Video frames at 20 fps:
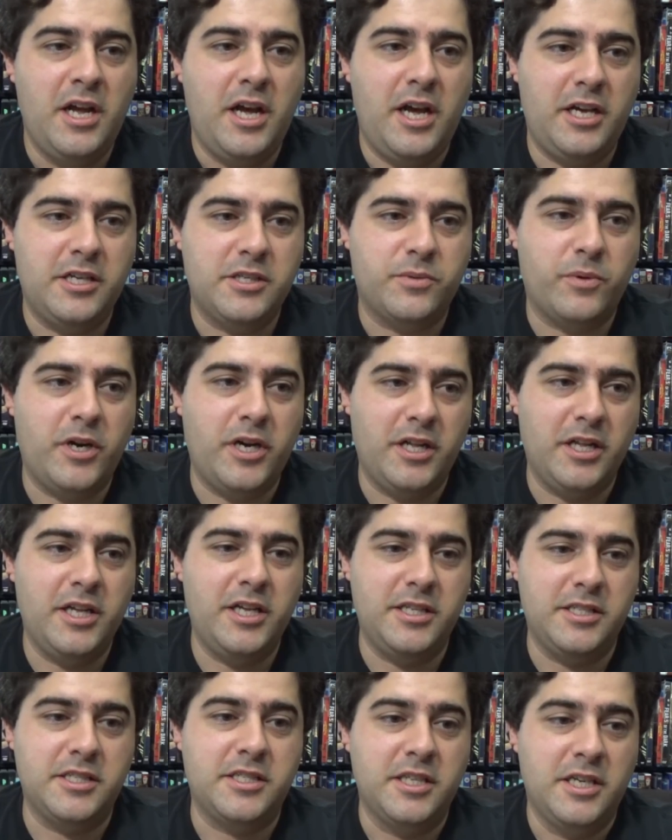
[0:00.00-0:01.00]
as well
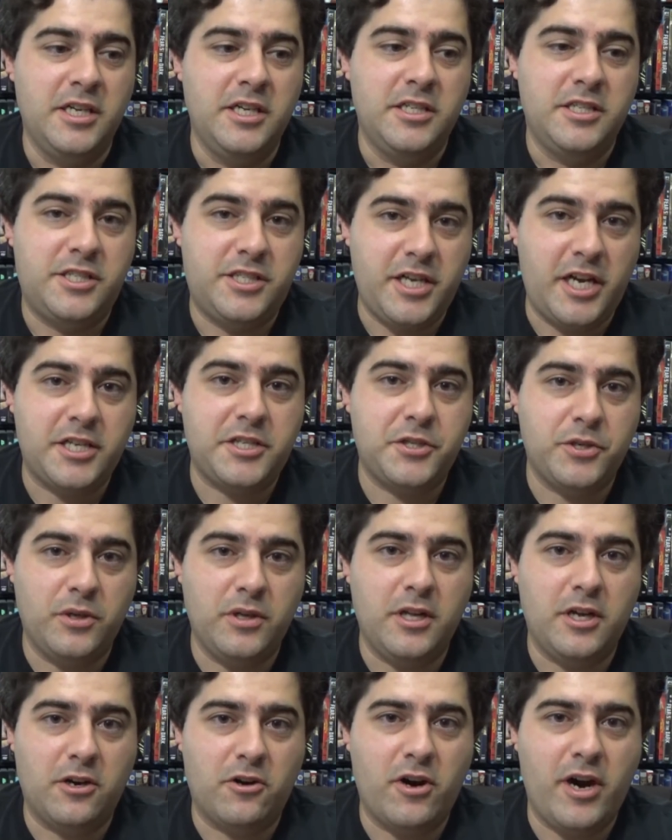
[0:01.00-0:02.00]
as
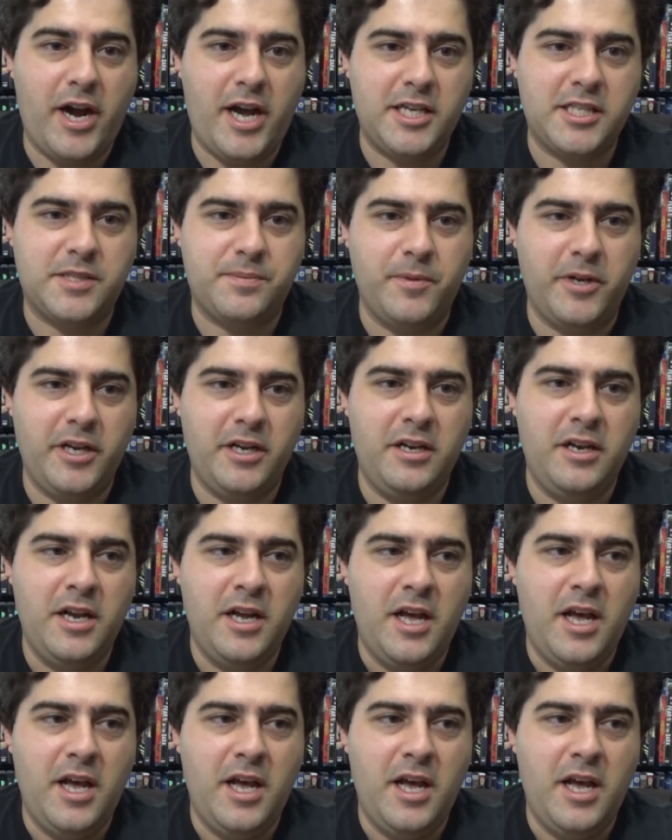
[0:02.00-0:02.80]
sexual harassment,